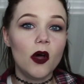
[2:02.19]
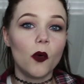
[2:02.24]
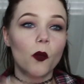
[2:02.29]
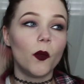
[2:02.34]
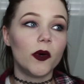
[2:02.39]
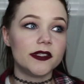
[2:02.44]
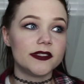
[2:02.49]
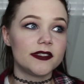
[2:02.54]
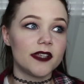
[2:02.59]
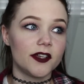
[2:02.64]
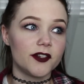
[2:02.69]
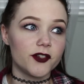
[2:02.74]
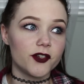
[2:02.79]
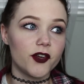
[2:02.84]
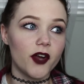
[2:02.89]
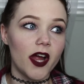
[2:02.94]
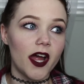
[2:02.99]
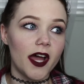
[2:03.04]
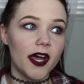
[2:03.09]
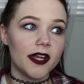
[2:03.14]
once
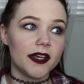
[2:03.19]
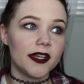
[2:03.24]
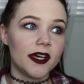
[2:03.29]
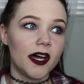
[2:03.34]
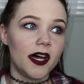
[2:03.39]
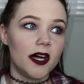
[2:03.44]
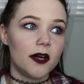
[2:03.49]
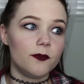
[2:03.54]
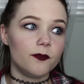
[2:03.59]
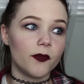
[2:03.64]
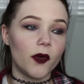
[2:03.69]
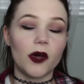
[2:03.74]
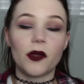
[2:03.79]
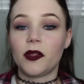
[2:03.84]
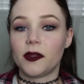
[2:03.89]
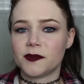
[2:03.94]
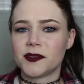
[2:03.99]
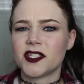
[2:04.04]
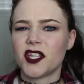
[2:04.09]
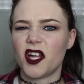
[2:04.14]
undergrad, well,
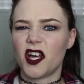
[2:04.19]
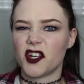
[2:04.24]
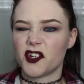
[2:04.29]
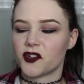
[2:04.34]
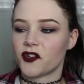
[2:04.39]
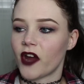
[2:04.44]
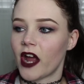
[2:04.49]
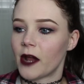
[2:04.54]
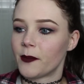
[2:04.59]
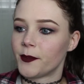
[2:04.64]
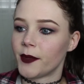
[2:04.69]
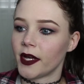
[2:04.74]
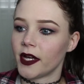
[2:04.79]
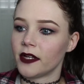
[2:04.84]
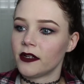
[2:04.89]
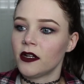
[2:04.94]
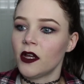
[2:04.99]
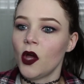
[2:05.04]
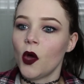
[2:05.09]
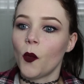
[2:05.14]
I'm still undergrad,
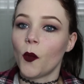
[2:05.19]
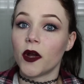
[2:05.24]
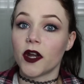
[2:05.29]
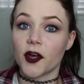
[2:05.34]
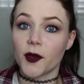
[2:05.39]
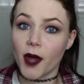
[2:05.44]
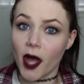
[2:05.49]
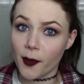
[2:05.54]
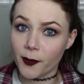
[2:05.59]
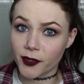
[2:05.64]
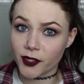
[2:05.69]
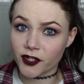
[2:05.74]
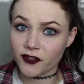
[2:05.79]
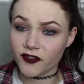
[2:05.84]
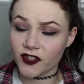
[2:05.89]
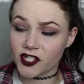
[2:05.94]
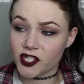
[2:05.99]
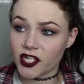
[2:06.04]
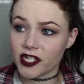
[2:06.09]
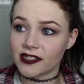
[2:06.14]
but one upper
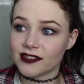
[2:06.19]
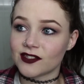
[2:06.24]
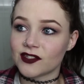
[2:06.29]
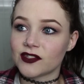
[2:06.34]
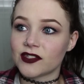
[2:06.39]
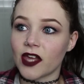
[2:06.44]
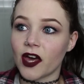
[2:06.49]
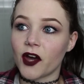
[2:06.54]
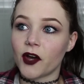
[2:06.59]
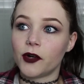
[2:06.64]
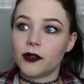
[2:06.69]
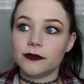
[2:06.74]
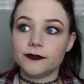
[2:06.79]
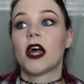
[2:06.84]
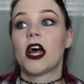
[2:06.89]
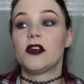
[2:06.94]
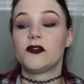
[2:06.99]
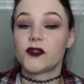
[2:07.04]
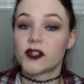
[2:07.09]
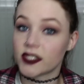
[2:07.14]
division, so
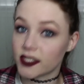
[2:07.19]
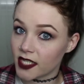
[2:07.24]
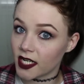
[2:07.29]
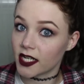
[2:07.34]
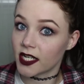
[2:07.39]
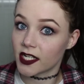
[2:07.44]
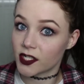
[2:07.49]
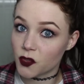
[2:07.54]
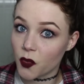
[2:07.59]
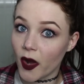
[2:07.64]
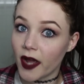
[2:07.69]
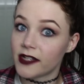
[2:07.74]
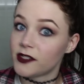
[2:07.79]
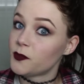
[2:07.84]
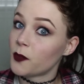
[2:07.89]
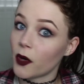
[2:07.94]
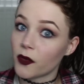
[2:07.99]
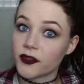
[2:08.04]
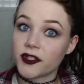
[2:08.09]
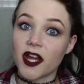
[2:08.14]
I've studied it twice.
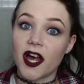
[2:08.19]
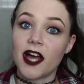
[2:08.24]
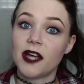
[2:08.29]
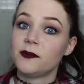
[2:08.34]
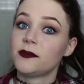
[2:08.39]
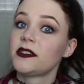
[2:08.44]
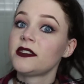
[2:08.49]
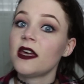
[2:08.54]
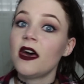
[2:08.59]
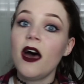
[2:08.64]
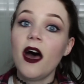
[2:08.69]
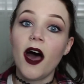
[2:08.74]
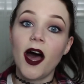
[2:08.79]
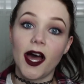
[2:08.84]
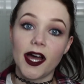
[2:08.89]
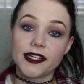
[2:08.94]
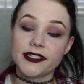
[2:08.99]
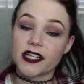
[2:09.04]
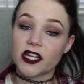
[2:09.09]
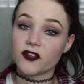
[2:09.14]
Both times
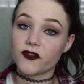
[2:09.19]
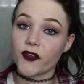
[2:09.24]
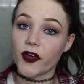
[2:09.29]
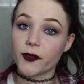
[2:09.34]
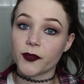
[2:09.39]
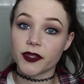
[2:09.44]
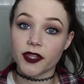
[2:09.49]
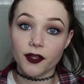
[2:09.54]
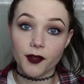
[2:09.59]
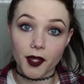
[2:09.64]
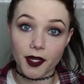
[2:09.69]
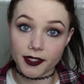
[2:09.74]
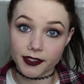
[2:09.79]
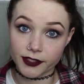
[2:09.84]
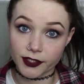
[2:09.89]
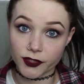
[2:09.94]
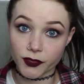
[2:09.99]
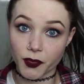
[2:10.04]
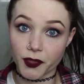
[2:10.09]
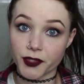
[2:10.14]
I identified with a lot of
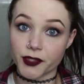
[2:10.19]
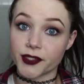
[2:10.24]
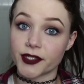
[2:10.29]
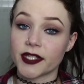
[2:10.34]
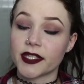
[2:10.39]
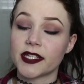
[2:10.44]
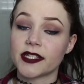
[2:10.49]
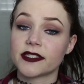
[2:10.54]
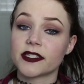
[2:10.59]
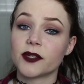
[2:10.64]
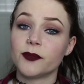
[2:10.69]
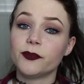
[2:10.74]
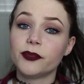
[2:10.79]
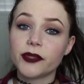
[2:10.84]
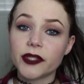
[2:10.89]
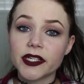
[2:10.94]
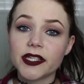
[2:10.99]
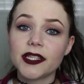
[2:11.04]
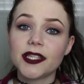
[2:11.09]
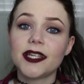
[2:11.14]
disorders, and that is
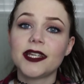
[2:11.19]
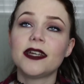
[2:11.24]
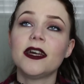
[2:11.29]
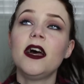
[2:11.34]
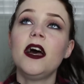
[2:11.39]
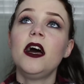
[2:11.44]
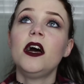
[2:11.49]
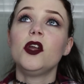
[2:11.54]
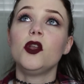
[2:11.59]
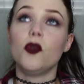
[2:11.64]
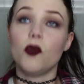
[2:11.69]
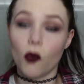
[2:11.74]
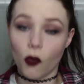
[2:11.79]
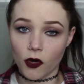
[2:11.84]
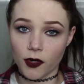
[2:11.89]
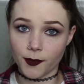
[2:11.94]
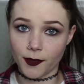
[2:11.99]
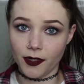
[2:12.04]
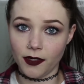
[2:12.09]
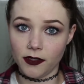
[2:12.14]
completely
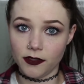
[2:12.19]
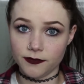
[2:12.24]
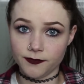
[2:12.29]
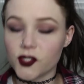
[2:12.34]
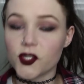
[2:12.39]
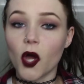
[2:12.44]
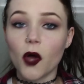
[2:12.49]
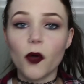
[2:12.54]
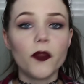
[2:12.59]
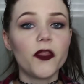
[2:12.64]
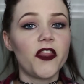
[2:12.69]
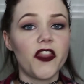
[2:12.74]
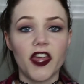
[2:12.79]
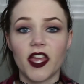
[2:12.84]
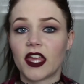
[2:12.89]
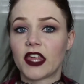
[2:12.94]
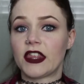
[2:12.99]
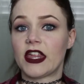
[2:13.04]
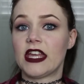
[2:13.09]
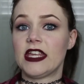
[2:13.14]
normal. Don't
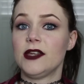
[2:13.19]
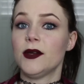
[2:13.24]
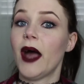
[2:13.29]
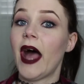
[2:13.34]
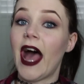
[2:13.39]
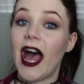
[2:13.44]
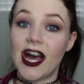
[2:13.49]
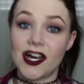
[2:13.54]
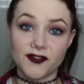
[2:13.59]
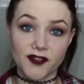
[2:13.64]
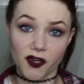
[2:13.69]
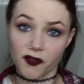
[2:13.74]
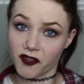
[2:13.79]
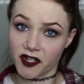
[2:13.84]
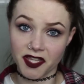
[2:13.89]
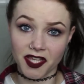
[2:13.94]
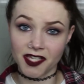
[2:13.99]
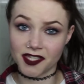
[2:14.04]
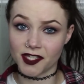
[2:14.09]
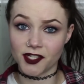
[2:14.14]
think that you have
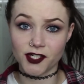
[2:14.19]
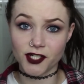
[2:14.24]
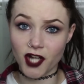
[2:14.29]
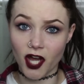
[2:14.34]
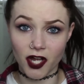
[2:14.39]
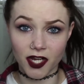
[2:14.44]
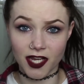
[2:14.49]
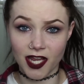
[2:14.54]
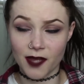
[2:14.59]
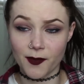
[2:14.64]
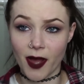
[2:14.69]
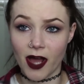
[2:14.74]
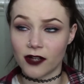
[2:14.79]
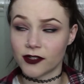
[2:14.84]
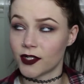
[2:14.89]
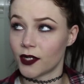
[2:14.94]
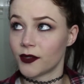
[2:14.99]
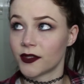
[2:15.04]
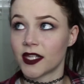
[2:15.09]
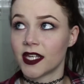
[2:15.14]
everything that you're talking about.
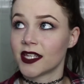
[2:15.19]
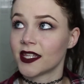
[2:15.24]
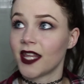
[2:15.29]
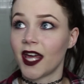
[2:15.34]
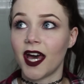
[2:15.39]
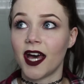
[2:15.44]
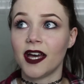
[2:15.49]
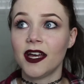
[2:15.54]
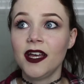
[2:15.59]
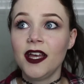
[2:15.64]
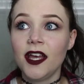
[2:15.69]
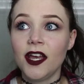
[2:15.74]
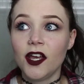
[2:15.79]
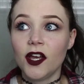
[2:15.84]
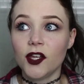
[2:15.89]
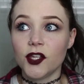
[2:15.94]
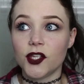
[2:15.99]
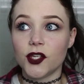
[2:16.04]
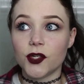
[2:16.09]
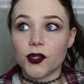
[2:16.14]
Don't think that
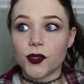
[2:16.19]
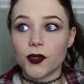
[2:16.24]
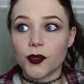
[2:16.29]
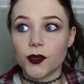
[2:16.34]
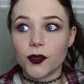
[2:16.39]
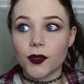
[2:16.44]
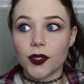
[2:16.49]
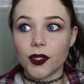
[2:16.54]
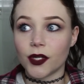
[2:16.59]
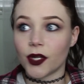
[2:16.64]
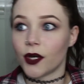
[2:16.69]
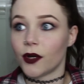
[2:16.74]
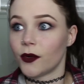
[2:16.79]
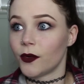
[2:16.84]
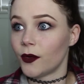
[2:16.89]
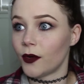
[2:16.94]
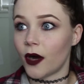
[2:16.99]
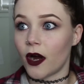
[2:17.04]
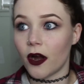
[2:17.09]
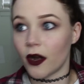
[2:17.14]
you
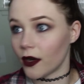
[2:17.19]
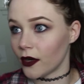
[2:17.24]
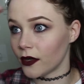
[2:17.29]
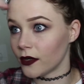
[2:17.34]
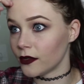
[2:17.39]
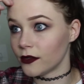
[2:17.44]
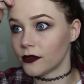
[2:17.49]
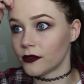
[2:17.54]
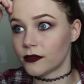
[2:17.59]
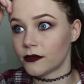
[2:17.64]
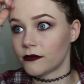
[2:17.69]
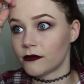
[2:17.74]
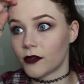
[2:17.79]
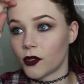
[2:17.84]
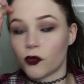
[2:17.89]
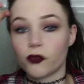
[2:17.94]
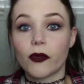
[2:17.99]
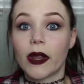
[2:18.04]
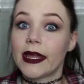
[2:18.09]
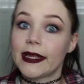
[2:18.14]
know, are
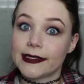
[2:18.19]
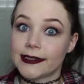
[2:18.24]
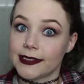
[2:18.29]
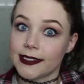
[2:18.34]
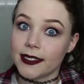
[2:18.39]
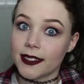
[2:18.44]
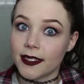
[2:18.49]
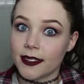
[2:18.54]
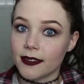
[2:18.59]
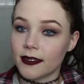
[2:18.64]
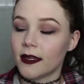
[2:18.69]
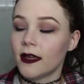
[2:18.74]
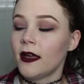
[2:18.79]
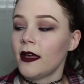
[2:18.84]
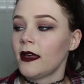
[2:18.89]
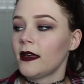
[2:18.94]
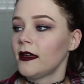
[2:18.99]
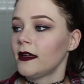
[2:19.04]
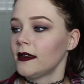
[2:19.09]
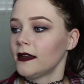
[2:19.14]
crazy.
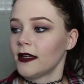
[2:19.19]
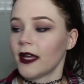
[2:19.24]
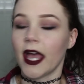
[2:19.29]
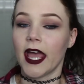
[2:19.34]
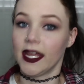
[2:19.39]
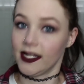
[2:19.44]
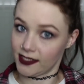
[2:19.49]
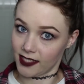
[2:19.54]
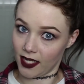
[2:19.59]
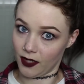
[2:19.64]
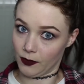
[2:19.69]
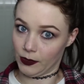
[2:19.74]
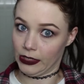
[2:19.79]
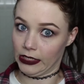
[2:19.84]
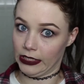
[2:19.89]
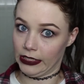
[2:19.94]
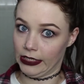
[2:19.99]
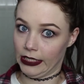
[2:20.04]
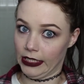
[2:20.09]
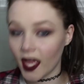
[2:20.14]
Hate that
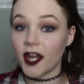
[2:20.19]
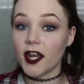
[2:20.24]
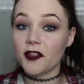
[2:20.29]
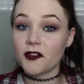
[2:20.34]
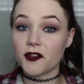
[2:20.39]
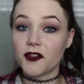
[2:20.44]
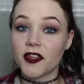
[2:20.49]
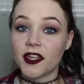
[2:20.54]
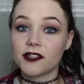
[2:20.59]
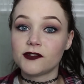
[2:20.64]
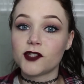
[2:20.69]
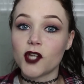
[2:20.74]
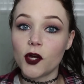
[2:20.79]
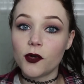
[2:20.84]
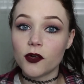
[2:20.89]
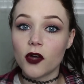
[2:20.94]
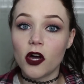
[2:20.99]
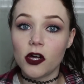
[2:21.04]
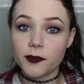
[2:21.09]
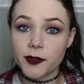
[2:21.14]
word. Another thing,
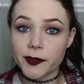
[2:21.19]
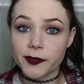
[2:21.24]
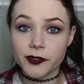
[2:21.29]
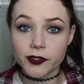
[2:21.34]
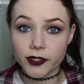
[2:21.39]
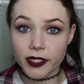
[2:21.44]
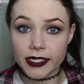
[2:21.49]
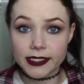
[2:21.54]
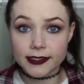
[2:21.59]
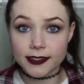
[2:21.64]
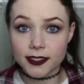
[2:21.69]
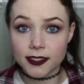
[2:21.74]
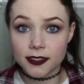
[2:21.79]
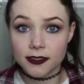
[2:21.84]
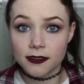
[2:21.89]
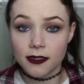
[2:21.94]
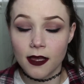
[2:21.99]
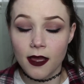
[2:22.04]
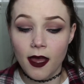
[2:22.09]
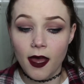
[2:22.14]
don't call people
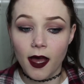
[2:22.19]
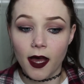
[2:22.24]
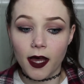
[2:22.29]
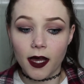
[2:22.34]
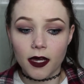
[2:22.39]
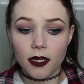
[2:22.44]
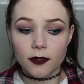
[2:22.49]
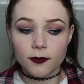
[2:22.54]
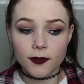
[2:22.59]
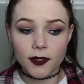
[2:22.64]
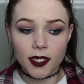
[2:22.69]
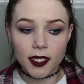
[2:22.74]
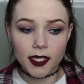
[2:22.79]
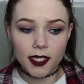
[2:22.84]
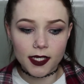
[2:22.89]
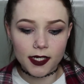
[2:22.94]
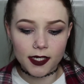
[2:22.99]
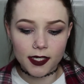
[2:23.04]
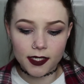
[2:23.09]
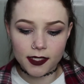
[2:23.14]
crazy.
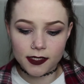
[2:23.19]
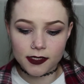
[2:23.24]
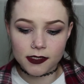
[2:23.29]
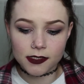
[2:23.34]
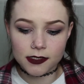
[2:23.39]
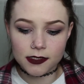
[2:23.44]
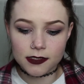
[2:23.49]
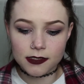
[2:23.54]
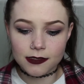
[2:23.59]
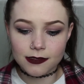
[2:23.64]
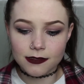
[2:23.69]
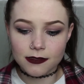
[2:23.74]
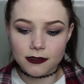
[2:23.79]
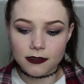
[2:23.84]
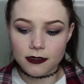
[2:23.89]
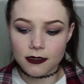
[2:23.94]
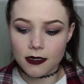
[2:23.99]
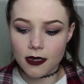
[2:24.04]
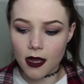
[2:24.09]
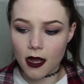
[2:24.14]
It is
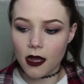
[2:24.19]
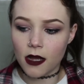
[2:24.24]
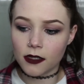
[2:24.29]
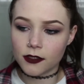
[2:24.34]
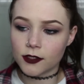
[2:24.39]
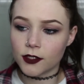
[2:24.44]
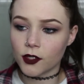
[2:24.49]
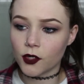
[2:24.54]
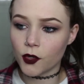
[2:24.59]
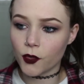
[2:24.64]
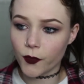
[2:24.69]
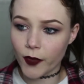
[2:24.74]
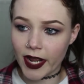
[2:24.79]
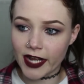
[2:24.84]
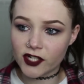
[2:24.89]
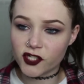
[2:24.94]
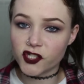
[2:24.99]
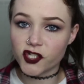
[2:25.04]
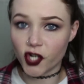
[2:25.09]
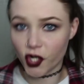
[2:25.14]
not the
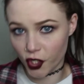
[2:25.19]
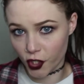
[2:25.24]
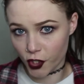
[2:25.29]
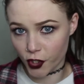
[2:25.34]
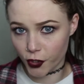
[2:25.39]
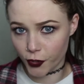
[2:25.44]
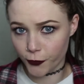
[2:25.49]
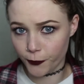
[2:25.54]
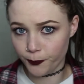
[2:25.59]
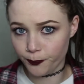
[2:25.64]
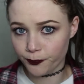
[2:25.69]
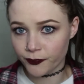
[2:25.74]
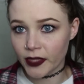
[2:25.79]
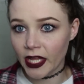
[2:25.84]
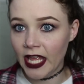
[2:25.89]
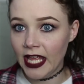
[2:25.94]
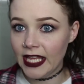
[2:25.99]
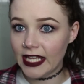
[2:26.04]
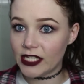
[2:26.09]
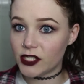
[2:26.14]
correct term.
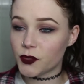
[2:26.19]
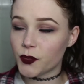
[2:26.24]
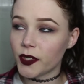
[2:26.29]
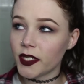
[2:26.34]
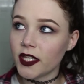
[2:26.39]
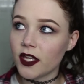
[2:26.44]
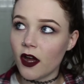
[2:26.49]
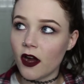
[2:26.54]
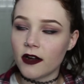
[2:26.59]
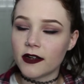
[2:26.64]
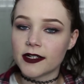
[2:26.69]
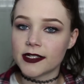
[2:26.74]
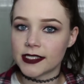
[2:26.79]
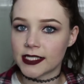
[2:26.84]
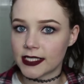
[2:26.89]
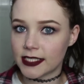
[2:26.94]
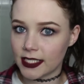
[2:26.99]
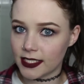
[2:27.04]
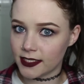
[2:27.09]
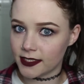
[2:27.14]
It's really hard in
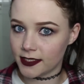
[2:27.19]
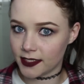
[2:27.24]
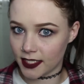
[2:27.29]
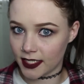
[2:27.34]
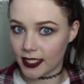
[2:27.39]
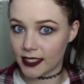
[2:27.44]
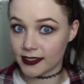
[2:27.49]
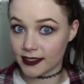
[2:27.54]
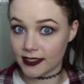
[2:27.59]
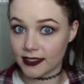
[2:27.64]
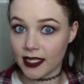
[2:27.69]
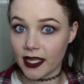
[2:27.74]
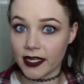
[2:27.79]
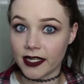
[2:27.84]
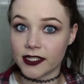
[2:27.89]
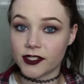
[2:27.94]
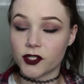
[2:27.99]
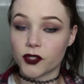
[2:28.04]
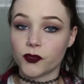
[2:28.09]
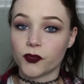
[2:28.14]
today's
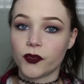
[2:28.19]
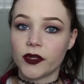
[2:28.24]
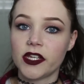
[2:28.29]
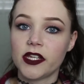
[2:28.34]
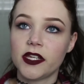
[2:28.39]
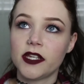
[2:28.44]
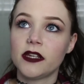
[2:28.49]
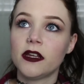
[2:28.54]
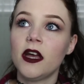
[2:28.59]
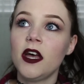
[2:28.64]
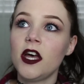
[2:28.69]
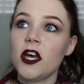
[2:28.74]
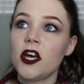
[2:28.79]
society to